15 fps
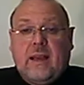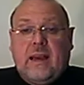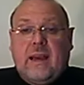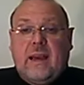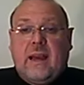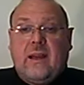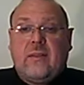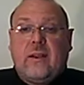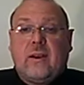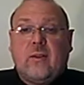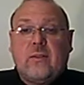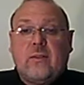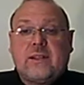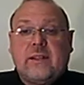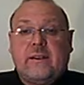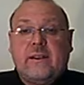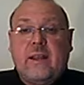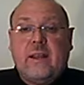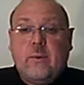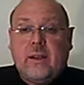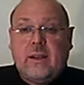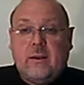uh, and then on the
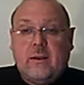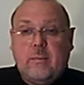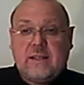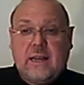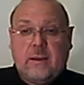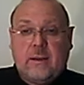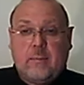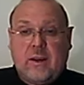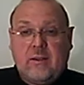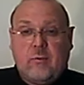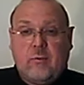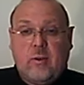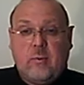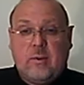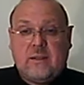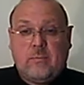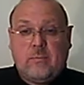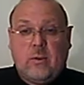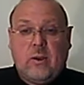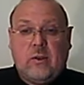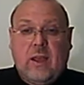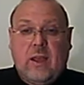Sunday we're going to be celebrating Ruby's
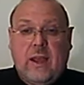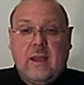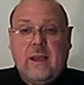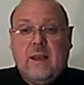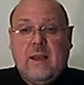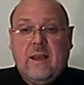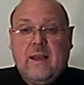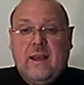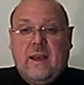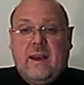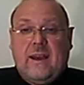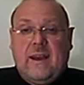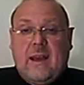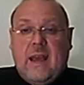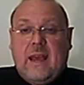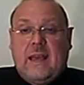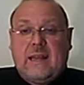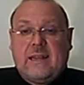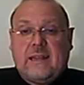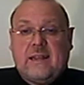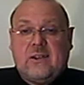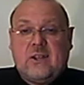birthday. Uh,
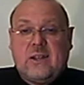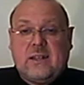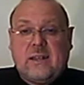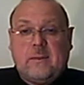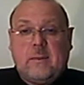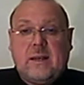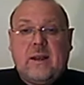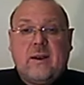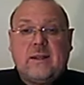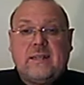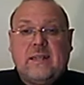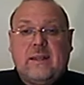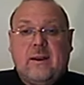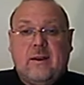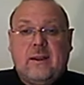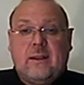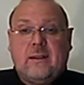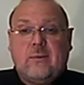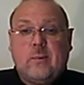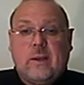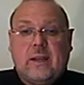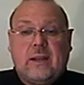she's going to be 99.
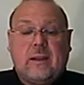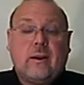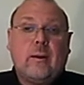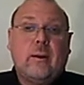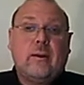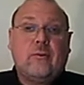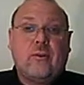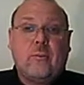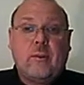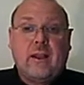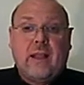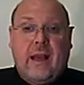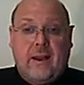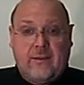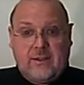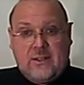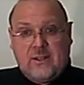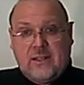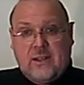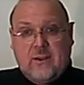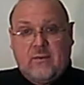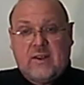We're going to go out for a meal after
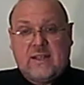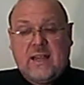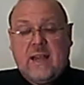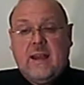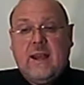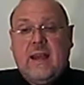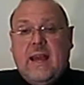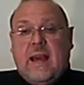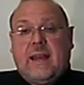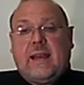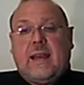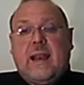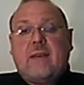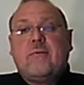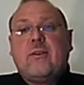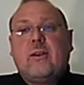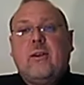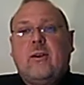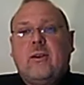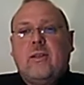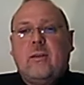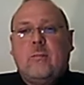service at 11
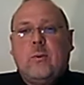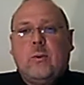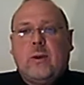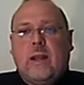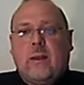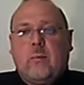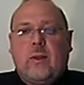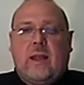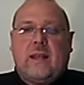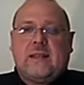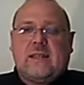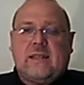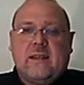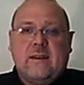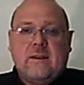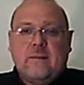o'clock in the morning. Well, that's